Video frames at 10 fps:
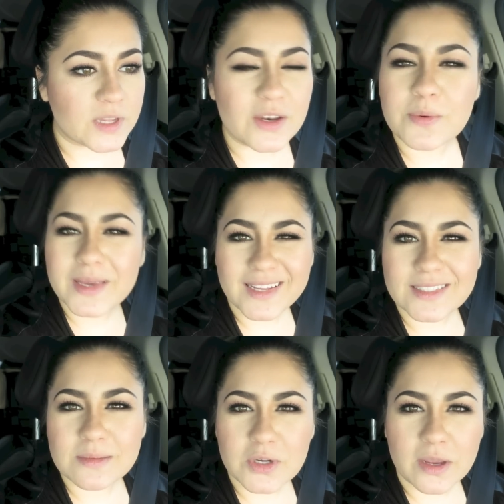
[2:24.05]
I know we
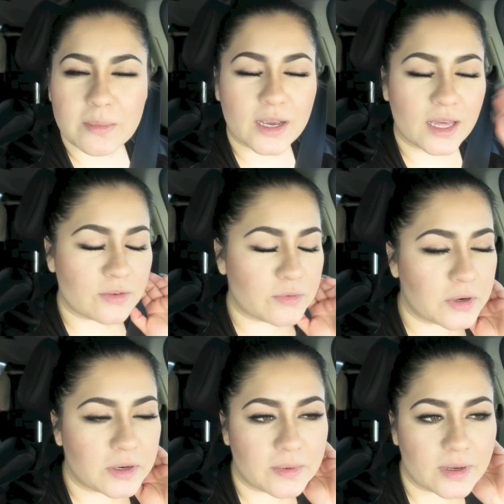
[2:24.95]
can't stop talking about
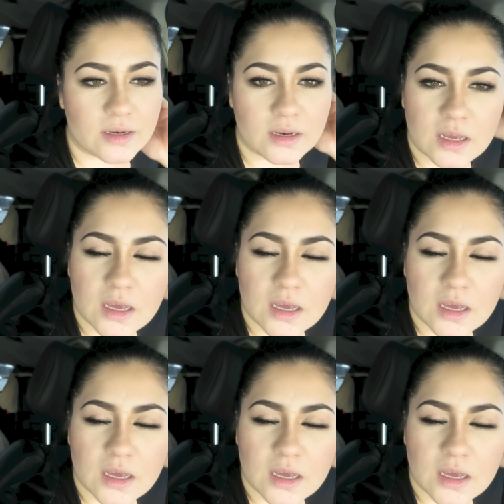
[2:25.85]
California, right?